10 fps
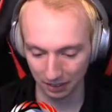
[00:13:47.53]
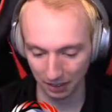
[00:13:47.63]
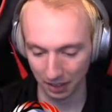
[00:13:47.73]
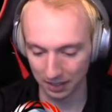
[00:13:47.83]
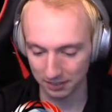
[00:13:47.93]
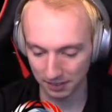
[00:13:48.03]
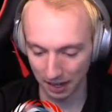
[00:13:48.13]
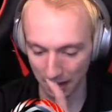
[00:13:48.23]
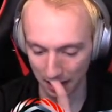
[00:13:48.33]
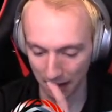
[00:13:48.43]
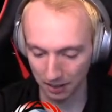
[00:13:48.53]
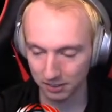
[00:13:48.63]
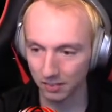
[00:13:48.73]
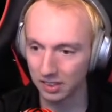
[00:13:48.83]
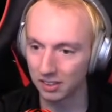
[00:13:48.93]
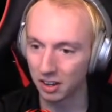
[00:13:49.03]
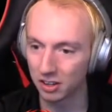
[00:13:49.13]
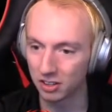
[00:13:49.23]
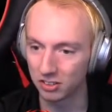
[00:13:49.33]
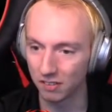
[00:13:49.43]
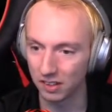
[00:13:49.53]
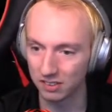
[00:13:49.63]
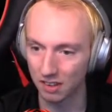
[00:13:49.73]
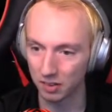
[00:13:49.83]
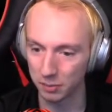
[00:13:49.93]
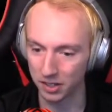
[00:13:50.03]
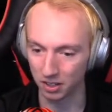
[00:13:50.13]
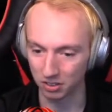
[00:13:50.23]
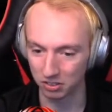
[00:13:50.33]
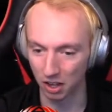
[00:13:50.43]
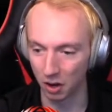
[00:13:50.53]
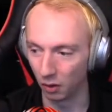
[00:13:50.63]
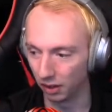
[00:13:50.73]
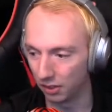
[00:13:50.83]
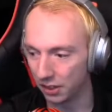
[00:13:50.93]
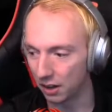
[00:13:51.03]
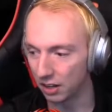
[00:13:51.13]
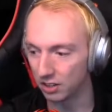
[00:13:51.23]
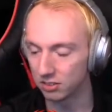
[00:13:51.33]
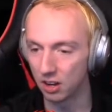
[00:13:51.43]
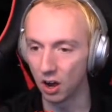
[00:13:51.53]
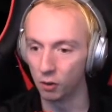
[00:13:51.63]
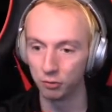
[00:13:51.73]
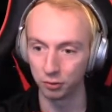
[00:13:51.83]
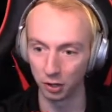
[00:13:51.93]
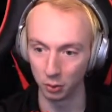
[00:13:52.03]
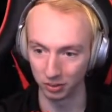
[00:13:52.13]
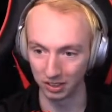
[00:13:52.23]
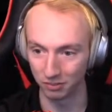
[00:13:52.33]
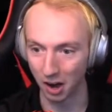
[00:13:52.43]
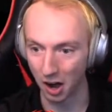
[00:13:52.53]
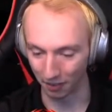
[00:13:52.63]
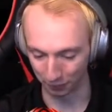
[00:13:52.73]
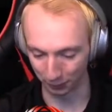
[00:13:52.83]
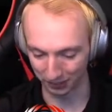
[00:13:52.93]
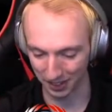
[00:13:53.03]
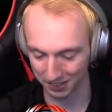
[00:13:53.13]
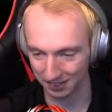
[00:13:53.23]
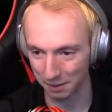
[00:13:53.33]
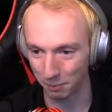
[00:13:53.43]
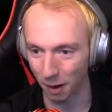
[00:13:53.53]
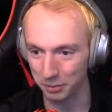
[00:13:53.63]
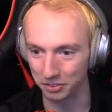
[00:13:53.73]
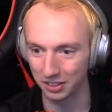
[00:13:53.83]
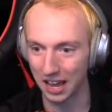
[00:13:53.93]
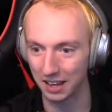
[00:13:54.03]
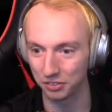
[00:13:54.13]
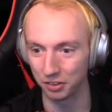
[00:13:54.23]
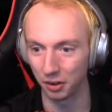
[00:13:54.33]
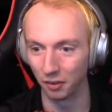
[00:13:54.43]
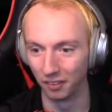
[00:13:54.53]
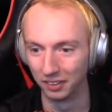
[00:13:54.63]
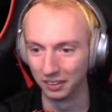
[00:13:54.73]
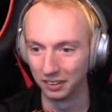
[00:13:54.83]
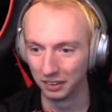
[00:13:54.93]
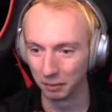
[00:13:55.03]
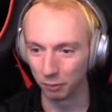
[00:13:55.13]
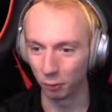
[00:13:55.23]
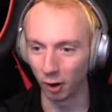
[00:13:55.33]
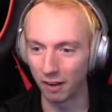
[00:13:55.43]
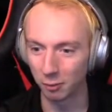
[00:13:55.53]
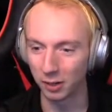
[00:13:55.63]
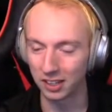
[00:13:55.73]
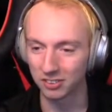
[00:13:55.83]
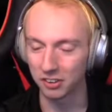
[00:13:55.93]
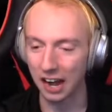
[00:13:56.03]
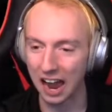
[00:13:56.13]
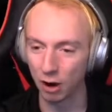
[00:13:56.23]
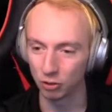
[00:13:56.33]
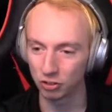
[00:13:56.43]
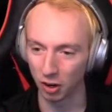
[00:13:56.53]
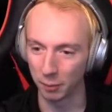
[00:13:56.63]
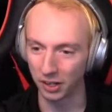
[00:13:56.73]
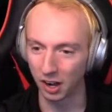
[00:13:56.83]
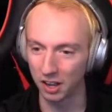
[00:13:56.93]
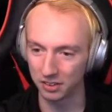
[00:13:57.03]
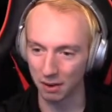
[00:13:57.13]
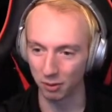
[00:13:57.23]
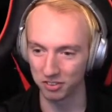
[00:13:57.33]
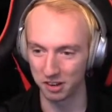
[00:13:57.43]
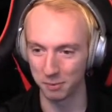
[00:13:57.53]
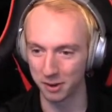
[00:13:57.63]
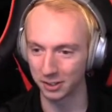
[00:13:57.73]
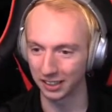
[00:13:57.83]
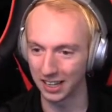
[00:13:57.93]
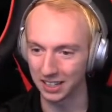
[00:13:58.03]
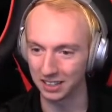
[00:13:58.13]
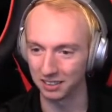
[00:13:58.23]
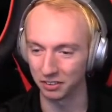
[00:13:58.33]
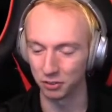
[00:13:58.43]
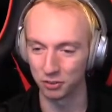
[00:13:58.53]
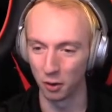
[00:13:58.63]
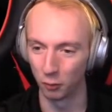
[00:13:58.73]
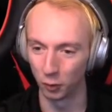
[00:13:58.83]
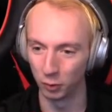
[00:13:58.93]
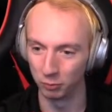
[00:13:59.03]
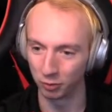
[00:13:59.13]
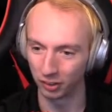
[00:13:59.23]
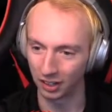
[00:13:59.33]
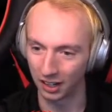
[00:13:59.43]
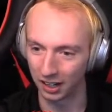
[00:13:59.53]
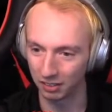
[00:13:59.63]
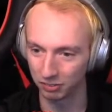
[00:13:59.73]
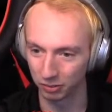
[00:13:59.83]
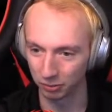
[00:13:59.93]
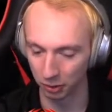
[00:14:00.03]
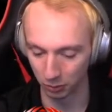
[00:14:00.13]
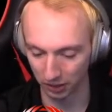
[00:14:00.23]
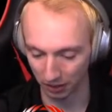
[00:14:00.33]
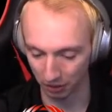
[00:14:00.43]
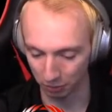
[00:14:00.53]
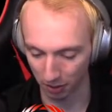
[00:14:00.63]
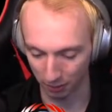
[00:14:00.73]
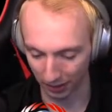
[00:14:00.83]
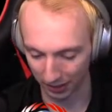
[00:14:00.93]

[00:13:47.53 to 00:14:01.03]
It's 1,777 meters, so there is no floating involved with this. I promise you that. So before everyone gets their ouch, oh my god, that wasn't a buttery landing. There's no room for floating down this runway.